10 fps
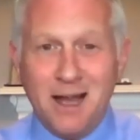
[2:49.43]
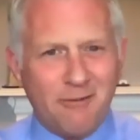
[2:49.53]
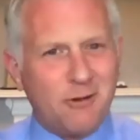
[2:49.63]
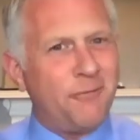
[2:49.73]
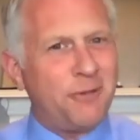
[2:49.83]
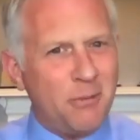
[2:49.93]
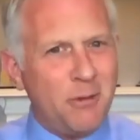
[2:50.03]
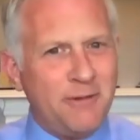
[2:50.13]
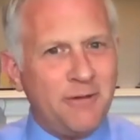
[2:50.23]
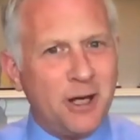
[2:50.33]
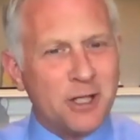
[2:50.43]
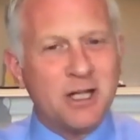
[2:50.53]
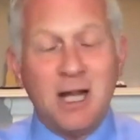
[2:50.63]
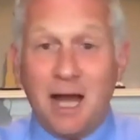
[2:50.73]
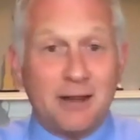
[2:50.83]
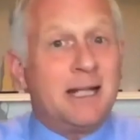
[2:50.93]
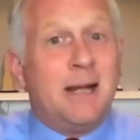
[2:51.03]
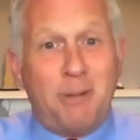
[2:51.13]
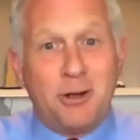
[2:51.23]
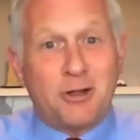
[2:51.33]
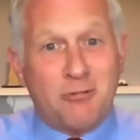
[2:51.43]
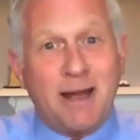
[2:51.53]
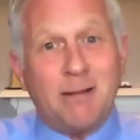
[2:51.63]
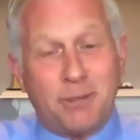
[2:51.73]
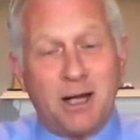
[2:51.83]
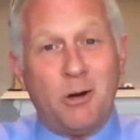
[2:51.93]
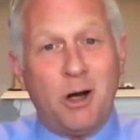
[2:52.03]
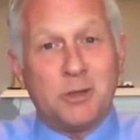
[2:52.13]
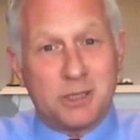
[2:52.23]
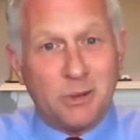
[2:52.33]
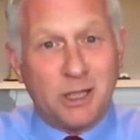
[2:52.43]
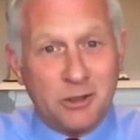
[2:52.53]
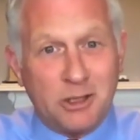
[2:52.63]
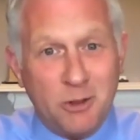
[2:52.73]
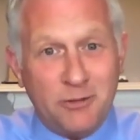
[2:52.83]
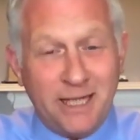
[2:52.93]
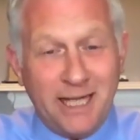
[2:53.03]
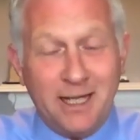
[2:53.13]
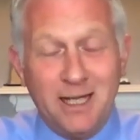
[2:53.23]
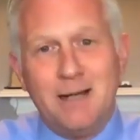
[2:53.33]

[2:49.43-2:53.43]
I've gone for the movie version. I think they're both great, but I wanted to include the movie here.